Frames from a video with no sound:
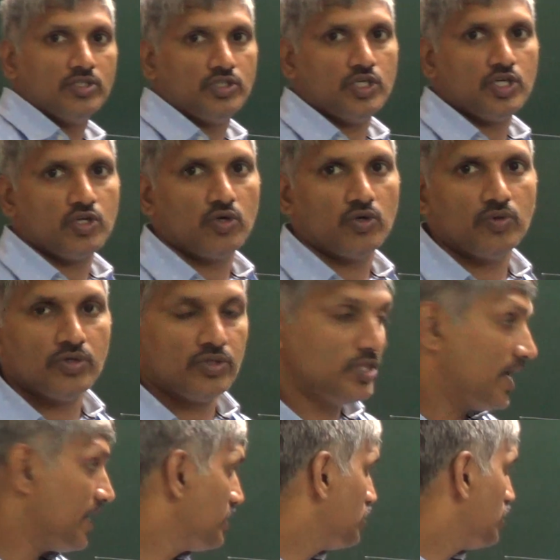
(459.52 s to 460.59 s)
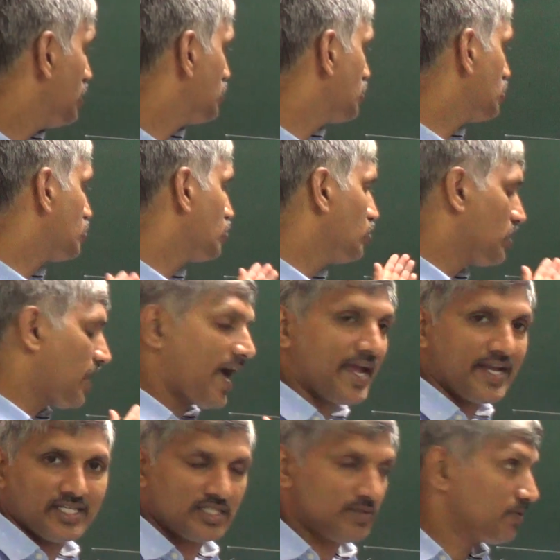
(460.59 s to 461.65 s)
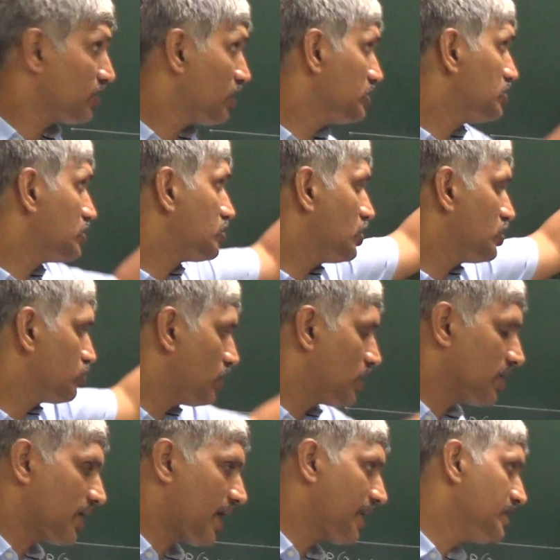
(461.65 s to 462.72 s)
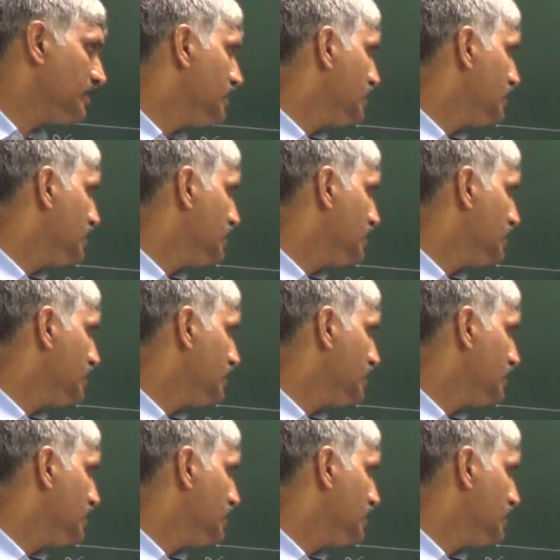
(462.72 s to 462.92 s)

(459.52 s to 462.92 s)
0. Then these are two lines, because this is one line.